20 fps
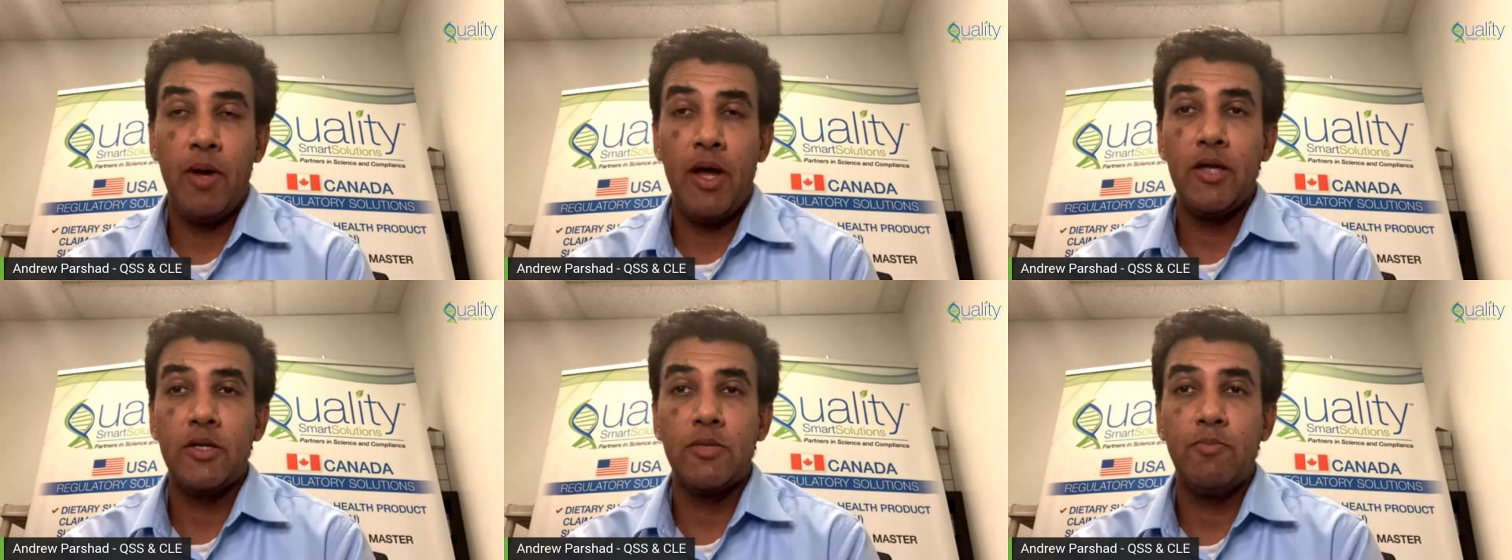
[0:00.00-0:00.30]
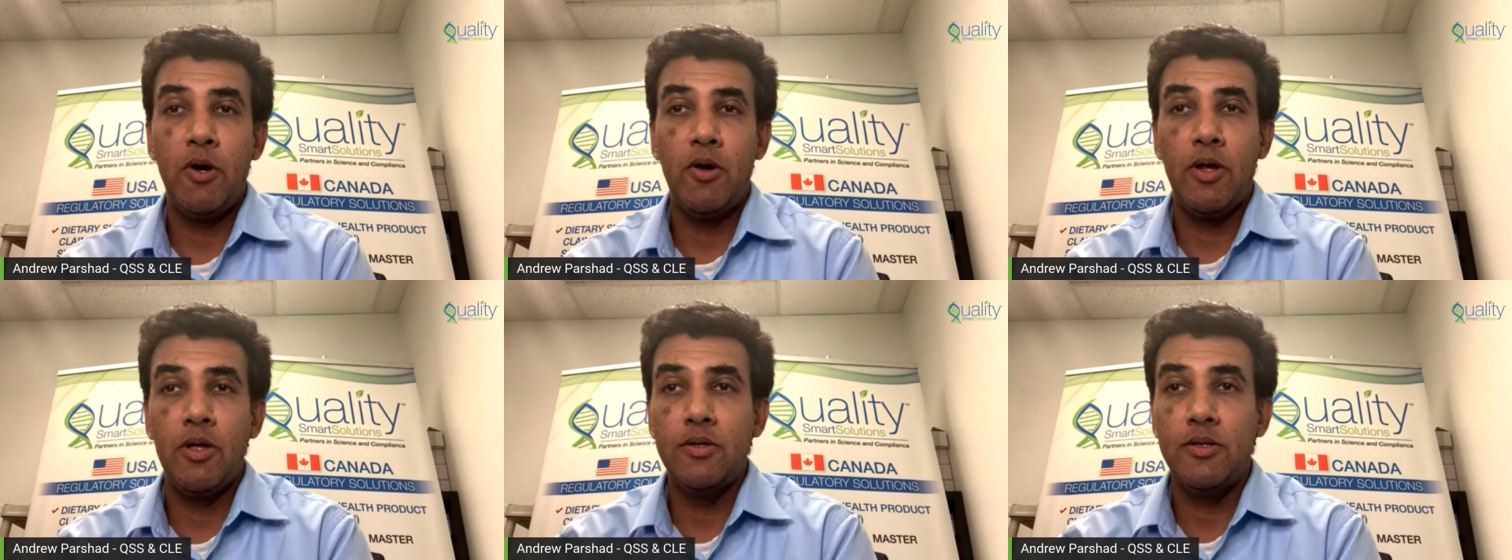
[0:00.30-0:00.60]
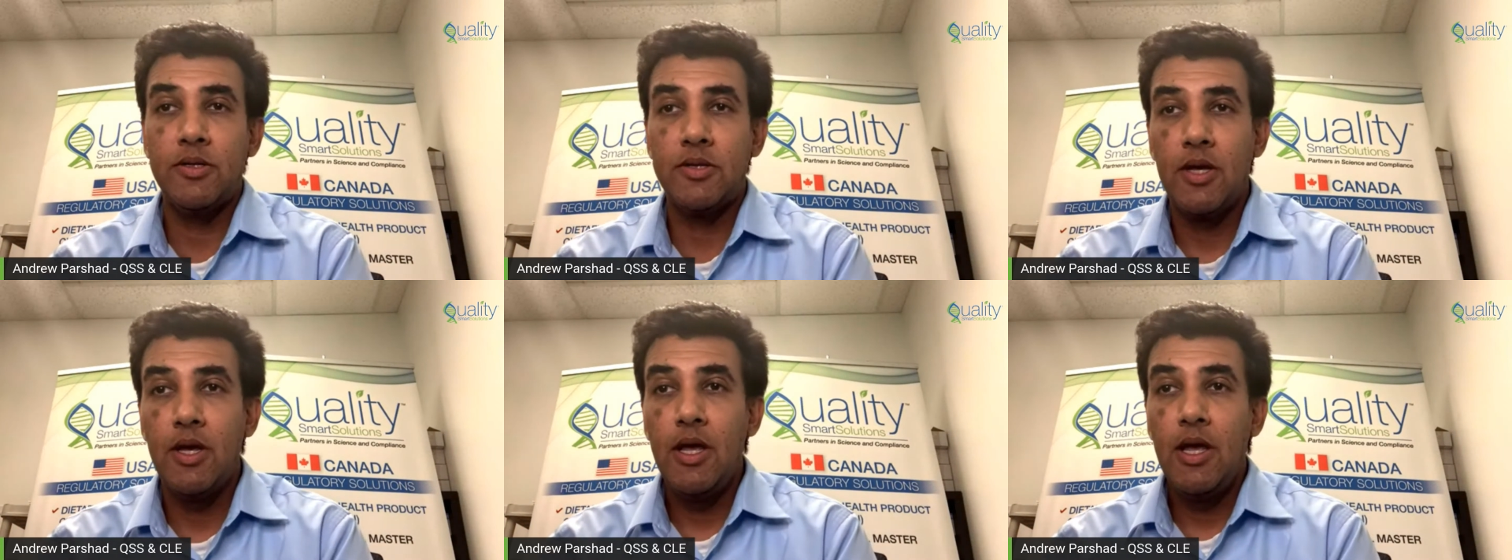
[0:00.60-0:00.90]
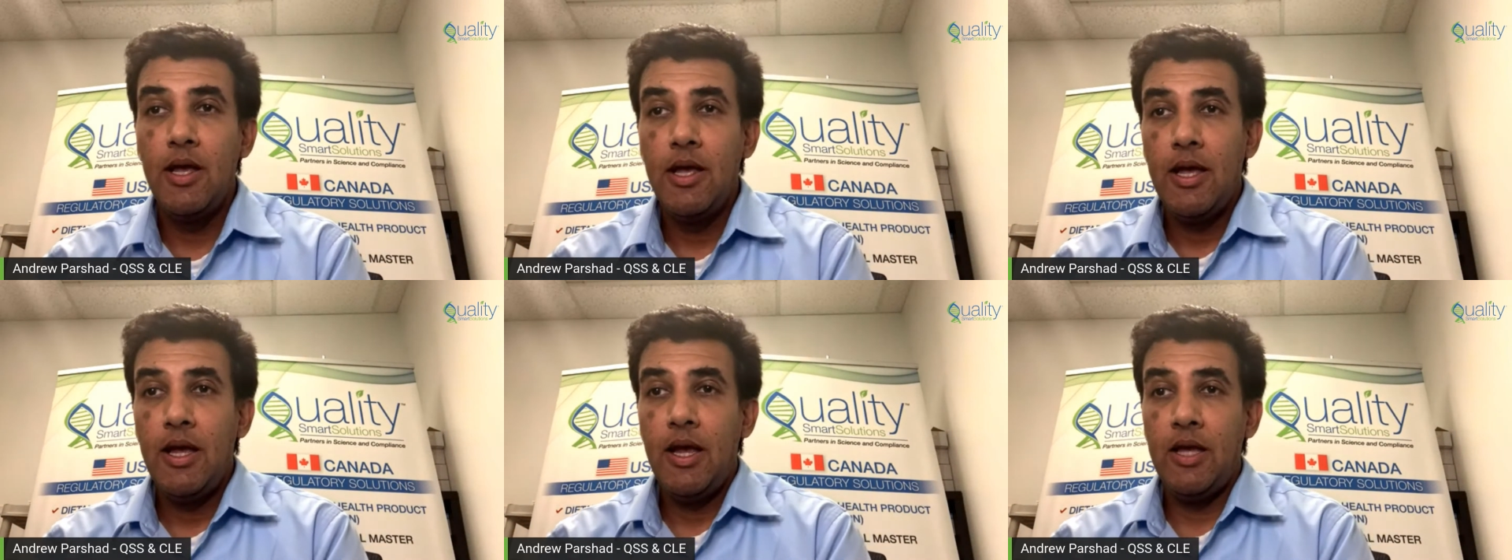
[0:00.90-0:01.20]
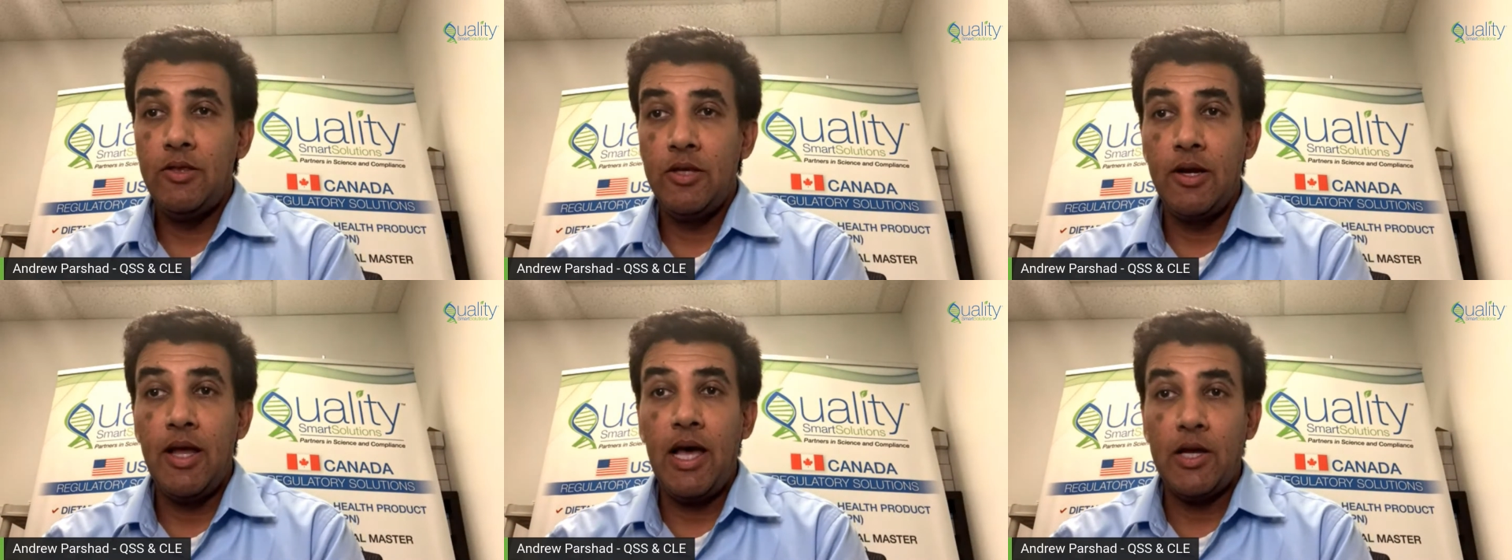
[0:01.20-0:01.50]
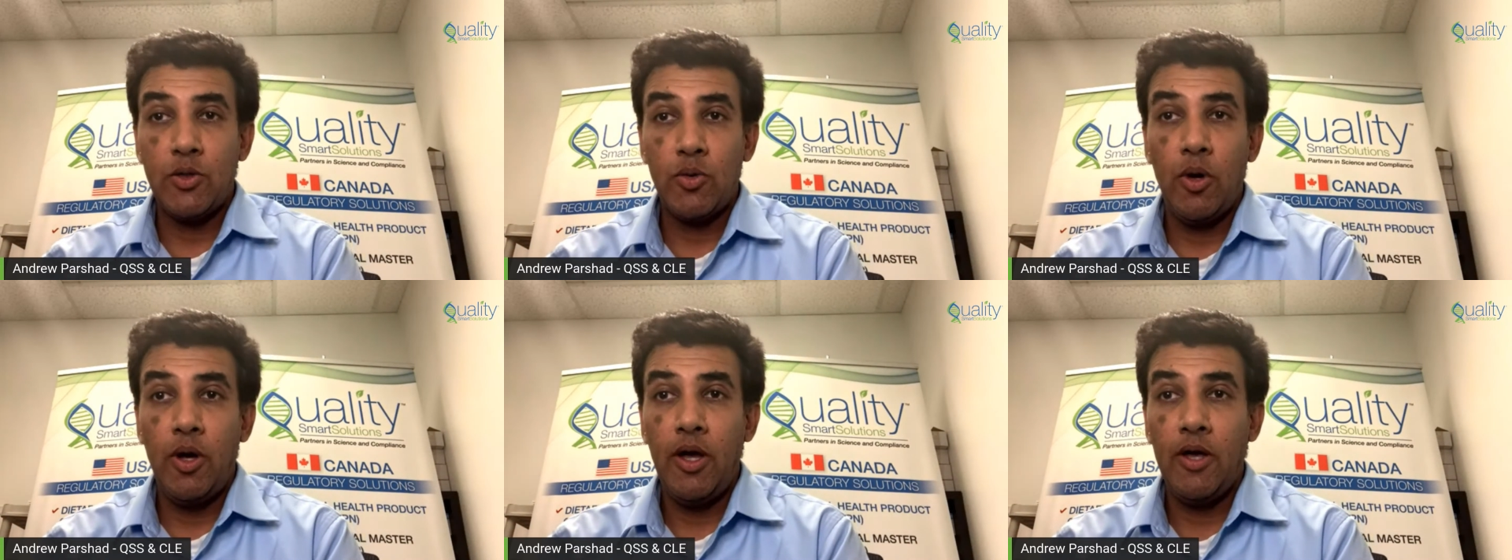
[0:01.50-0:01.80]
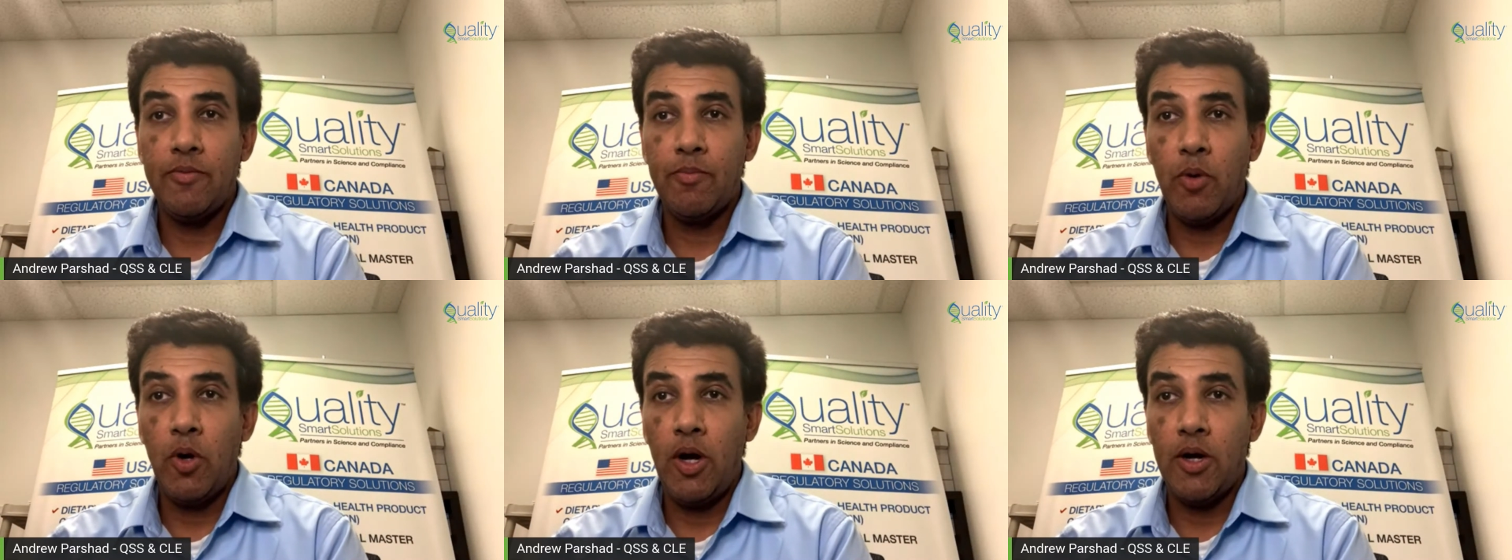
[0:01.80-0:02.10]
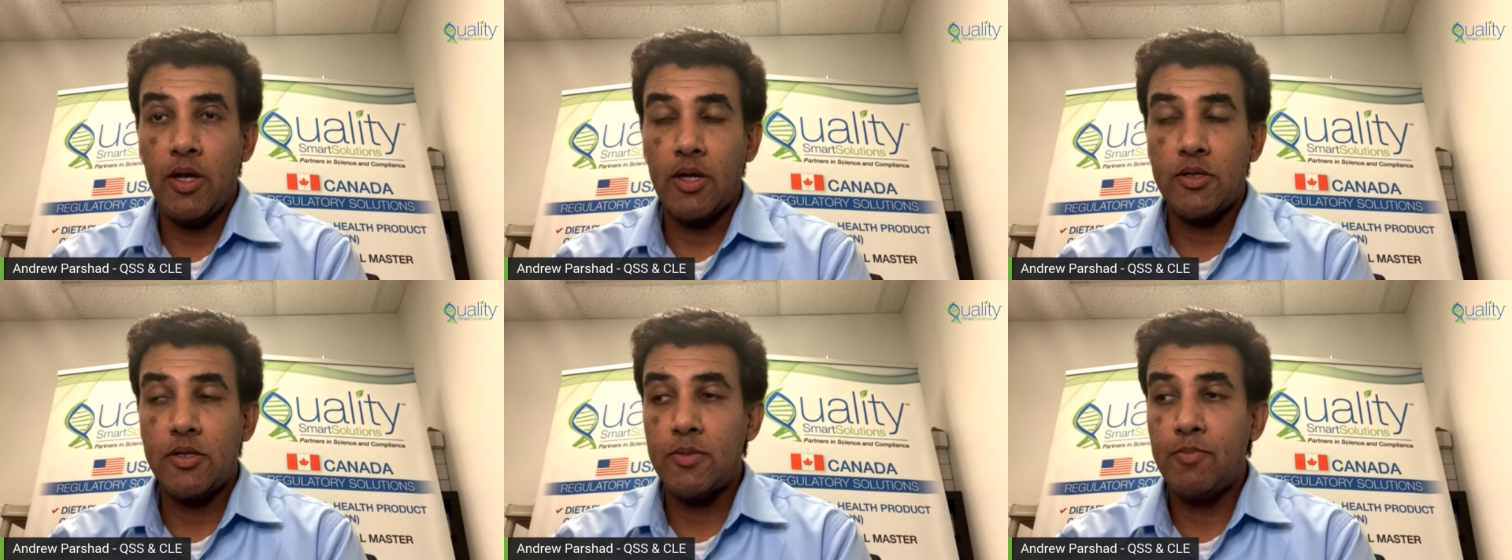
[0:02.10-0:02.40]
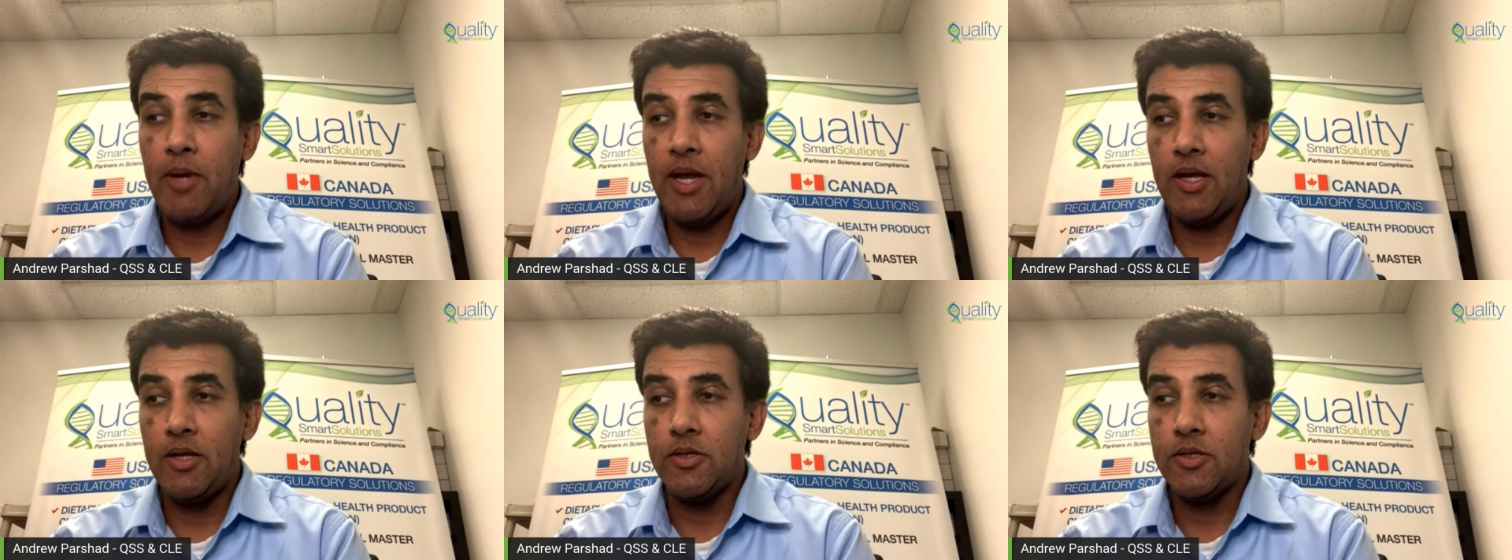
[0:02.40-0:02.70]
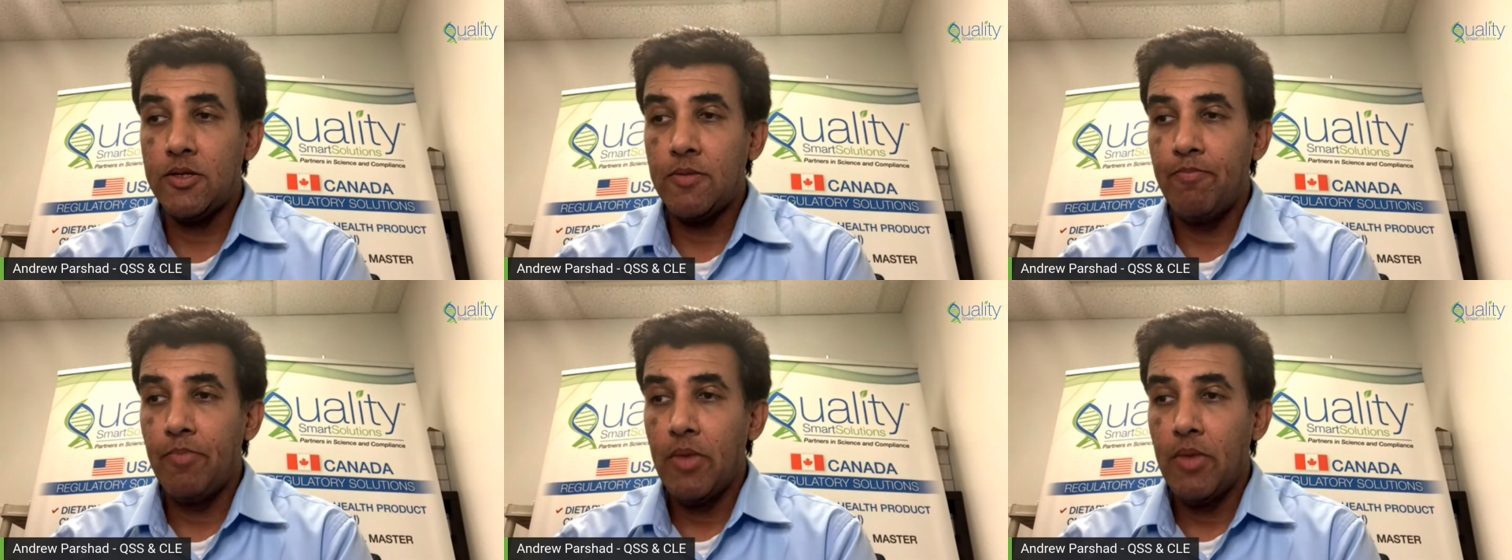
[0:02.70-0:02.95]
experience in the natural health products space.